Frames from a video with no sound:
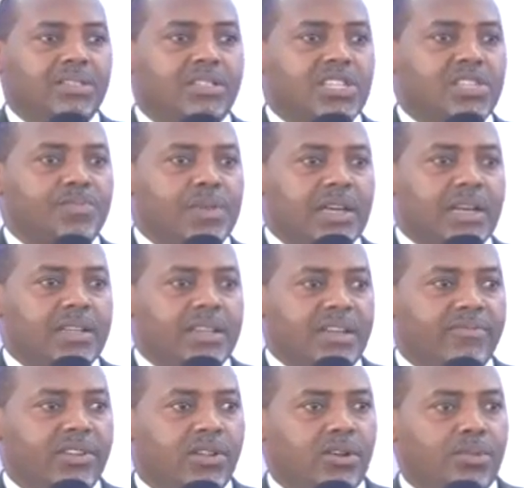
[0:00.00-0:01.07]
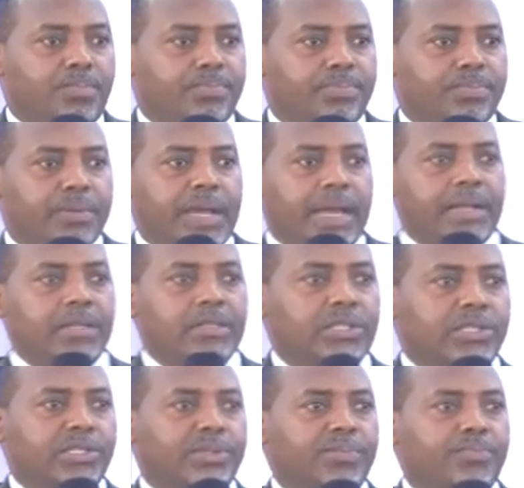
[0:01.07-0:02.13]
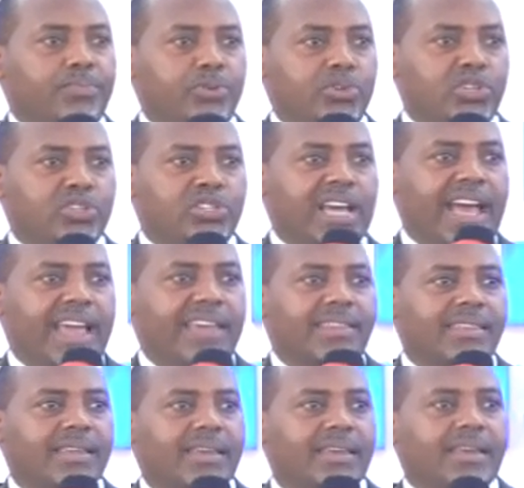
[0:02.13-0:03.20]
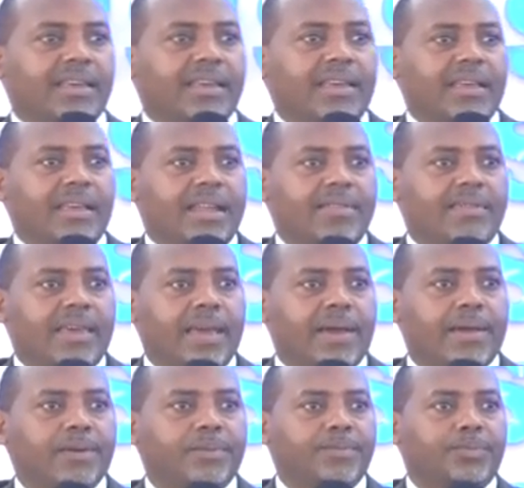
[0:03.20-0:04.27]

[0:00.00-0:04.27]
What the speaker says: Just pick an envelope and put your tithe in there.